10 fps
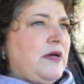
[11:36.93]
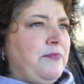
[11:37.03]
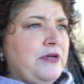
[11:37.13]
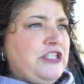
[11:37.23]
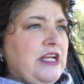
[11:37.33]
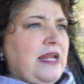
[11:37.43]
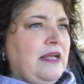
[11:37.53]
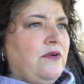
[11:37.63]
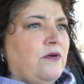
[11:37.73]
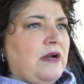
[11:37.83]

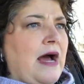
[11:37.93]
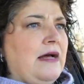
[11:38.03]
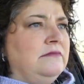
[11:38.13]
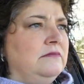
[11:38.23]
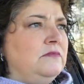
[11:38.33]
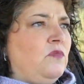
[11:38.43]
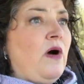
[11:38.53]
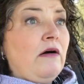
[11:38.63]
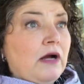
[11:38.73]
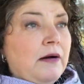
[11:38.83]
appreciated or not
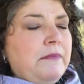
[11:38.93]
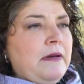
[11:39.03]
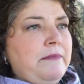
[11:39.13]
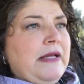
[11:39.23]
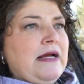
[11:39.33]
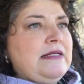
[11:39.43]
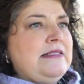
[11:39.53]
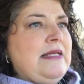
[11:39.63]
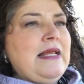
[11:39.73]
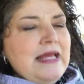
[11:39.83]
welcome
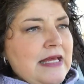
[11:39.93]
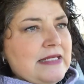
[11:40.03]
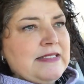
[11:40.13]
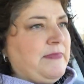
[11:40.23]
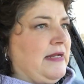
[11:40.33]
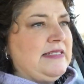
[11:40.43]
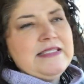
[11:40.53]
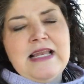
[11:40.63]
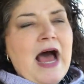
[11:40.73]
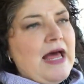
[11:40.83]
because it is but
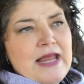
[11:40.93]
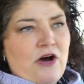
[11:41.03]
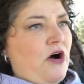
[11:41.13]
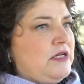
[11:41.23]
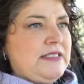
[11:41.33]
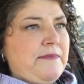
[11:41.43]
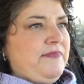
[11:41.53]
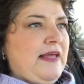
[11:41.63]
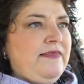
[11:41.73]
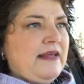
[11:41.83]
it's not at all
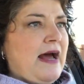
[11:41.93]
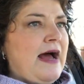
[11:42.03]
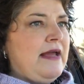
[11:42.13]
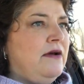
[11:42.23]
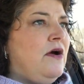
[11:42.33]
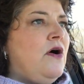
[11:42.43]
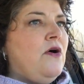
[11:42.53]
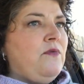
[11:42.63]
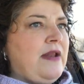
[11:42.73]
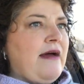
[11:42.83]
something that I
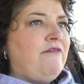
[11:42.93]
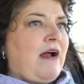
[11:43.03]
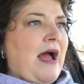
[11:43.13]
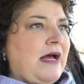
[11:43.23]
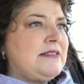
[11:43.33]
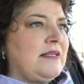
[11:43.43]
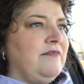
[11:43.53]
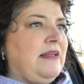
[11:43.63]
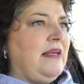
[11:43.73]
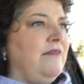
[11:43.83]
would ever ask
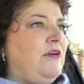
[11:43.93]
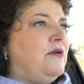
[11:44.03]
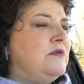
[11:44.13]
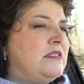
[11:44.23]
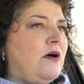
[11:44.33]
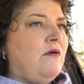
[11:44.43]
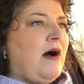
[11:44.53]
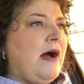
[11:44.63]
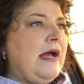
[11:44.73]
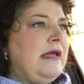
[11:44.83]
of any of you so
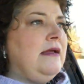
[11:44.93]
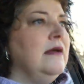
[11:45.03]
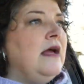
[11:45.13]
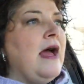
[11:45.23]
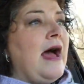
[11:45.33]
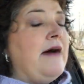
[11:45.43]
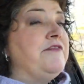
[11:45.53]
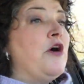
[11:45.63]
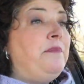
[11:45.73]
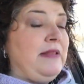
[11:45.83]
I
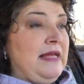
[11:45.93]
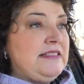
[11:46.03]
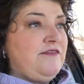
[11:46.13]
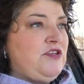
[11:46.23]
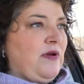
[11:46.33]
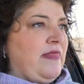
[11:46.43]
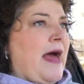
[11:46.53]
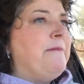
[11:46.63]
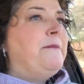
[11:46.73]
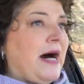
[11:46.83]
have no plans of doing
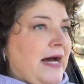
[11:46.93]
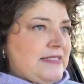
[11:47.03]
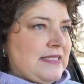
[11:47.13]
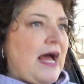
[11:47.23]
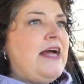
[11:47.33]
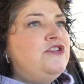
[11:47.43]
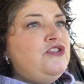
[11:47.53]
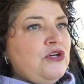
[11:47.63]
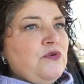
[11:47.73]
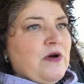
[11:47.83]
that, but I
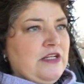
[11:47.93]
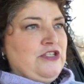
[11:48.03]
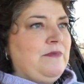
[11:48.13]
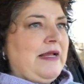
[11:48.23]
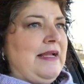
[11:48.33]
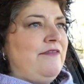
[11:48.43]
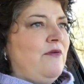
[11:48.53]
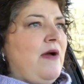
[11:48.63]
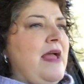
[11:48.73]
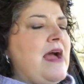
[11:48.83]
do want to do my
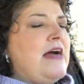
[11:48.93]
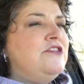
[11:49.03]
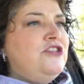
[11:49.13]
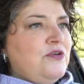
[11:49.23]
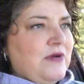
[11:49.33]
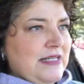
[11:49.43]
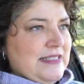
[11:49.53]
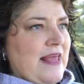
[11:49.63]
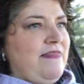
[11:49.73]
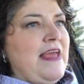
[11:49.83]
giveaway. I do want to
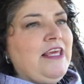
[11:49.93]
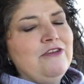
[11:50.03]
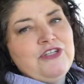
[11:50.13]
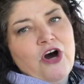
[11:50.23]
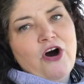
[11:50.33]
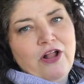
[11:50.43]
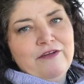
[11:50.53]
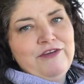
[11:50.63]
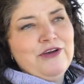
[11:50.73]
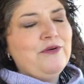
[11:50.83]
say thank you to all
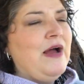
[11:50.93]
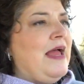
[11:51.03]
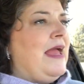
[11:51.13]
of you,